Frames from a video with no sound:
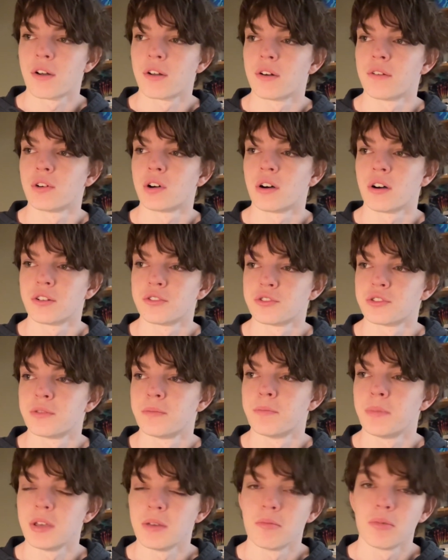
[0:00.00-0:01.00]
of
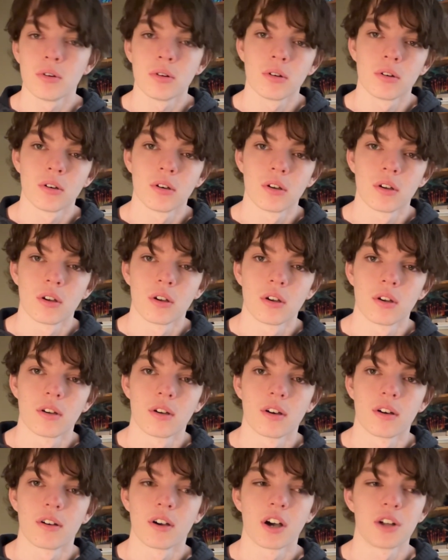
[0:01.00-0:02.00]
100 people,
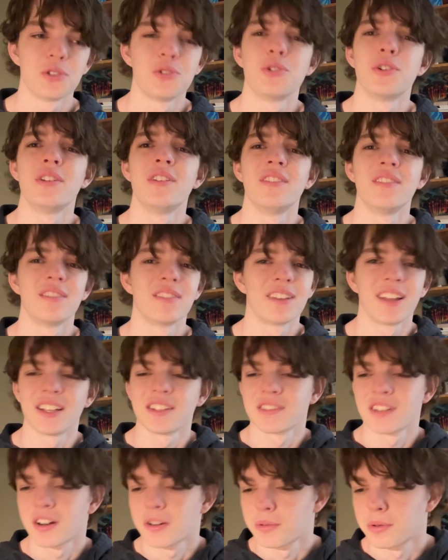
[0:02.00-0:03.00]
100, that's
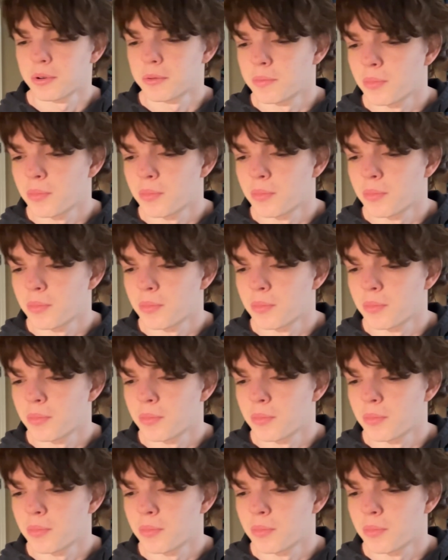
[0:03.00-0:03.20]
not a word,